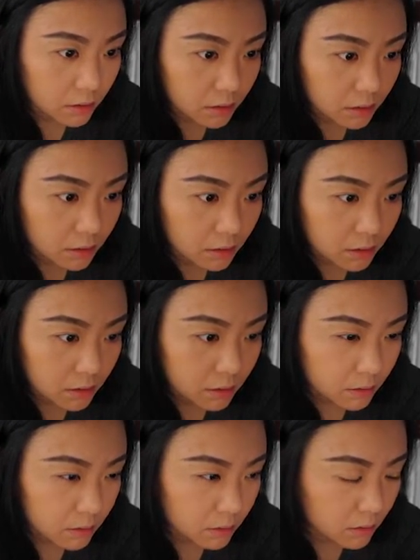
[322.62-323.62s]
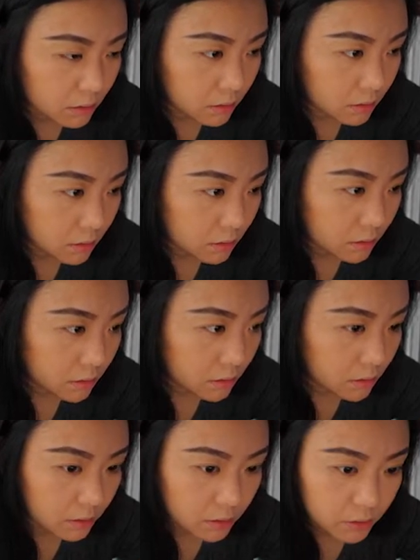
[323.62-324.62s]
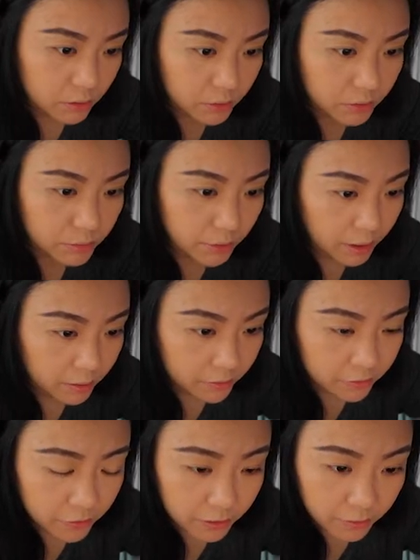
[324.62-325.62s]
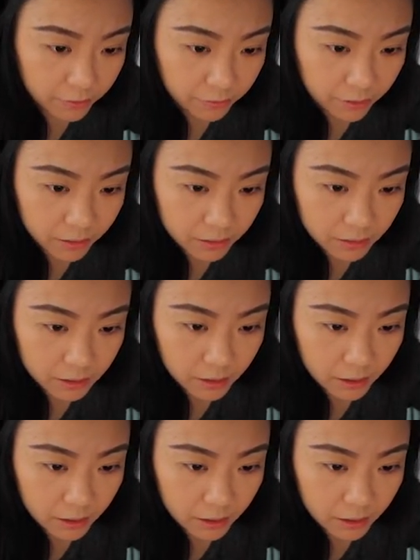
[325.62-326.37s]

then let's use my favorite font.